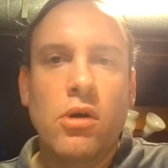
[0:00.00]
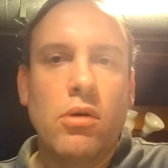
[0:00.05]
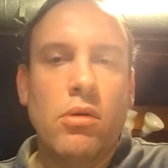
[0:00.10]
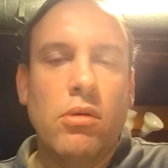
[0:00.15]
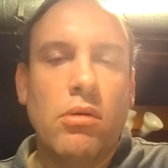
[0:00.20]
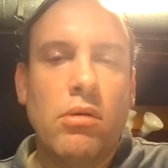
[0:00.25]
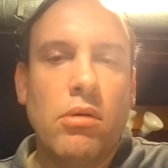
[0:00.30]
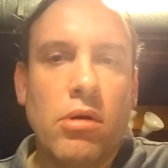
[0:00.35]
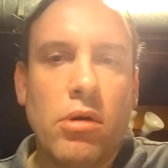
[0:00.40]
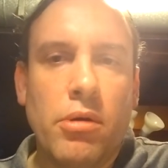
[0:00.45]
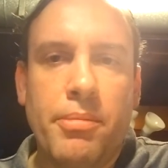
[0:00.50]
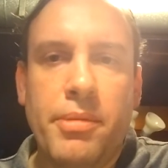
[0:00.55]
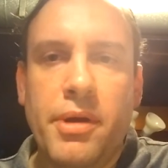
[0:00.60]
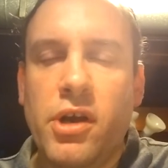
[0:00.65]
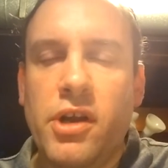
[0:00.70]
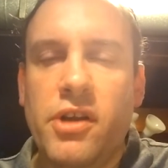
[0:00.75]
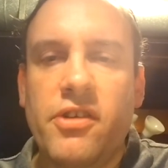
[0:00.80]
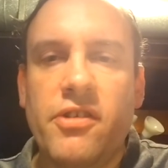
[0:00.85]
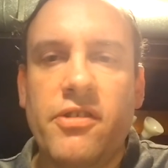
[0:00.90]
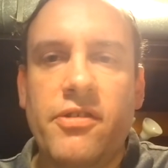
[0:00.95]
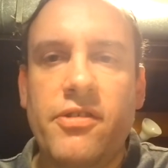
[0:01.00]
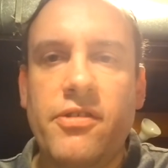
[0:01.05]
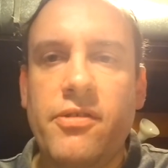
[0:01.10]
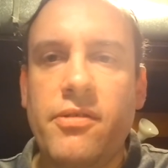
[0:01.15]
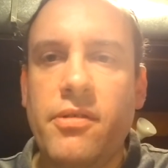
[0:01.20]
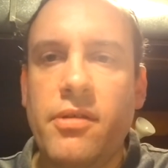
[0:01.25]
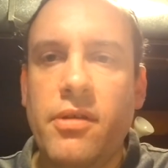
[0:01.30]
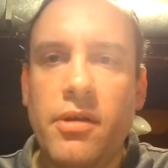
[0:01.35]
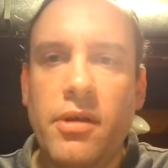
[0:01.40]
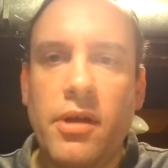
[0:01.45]
or you could
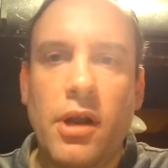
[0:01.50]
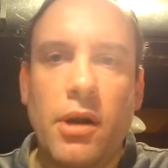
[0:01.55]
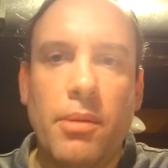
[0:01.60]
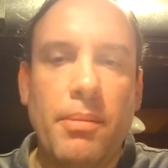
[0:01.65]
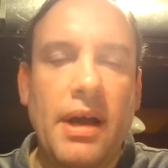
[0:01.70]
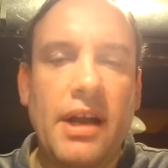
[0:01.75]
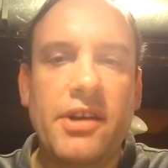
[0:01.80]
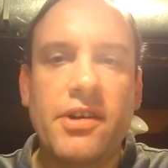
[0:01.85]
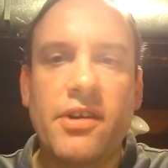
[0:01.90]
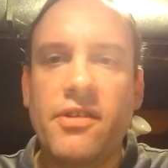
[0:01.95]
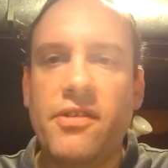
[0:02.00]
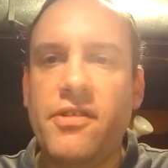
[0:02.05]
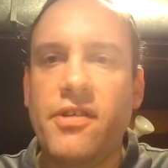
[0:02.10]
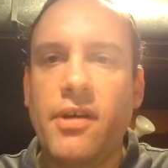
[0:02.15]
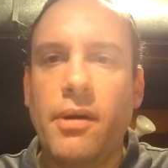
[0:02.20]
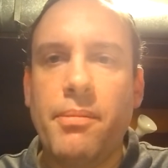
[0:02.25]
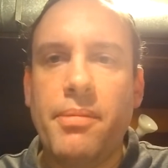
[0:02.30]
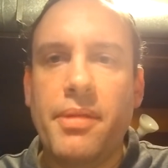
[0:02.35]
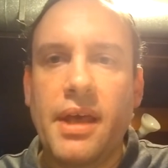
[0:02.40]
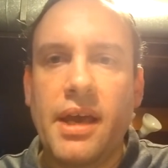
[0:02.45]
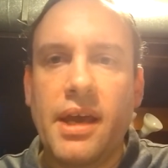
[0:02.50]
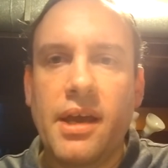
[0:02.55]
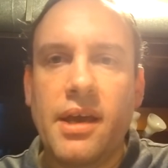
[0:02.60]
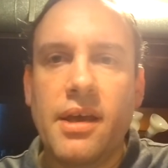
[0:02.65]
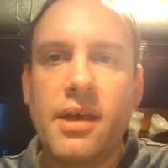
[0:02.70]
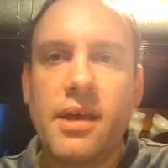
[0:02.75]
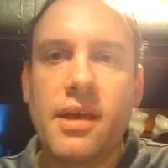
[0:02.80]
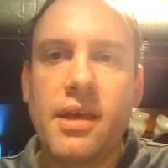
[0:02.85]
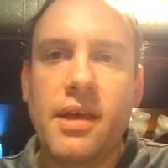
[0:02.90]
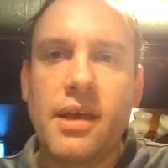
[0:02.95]
just, you know, mention
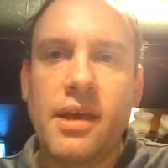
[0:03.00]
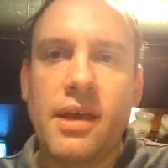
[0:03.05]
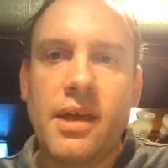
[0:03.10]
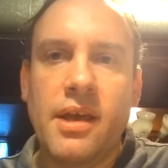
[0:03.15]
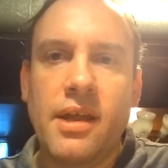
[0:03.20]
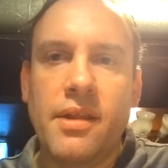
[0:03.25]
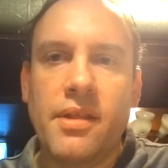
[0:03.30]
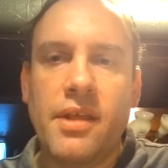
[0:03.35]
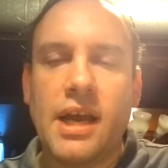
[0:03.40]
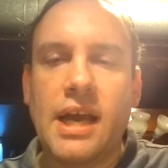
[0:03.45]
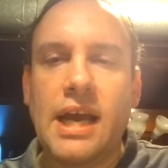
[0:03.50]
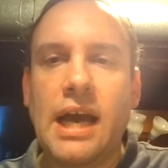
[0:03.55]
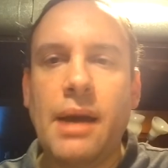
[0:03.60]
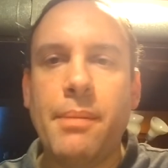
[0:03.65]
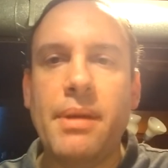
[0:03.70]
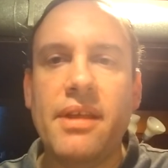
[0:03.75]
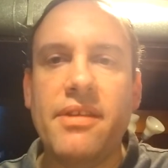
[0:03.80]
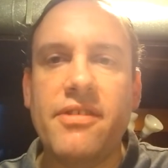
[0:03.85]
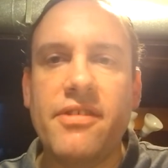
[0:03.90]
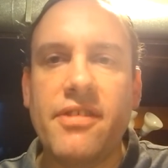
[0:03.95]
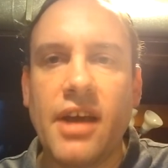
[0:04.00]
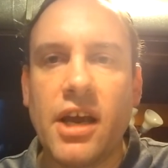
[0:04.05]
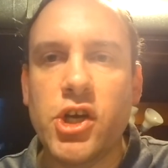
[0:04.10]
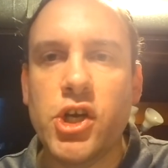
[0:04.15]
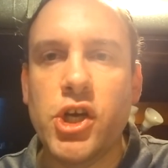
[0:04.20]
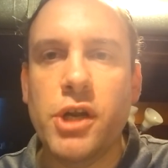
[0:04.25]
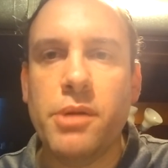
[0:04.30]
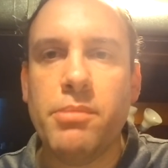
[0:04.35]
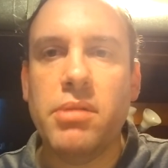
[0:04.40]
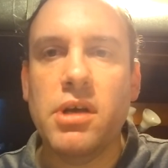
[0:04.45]
something in the comment
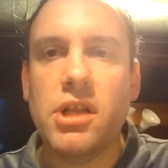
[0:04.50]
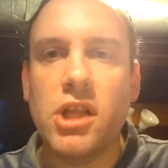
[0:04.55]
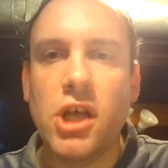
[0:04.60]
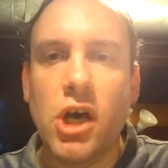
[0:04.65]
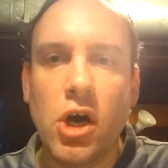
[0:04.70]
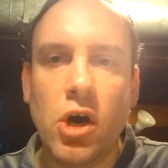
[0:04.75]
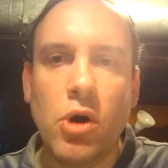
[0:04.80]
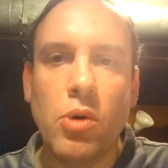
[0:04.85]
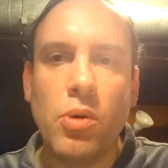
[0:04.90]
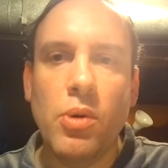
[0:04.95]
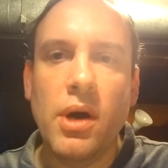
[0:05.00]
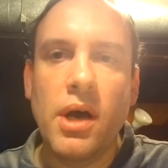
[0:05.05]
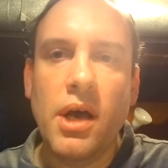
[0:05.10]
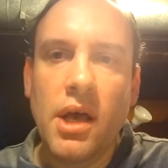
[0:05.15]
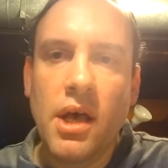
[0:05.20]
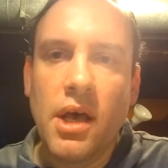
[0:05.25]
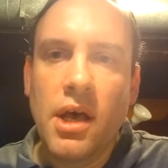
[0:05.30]
section below.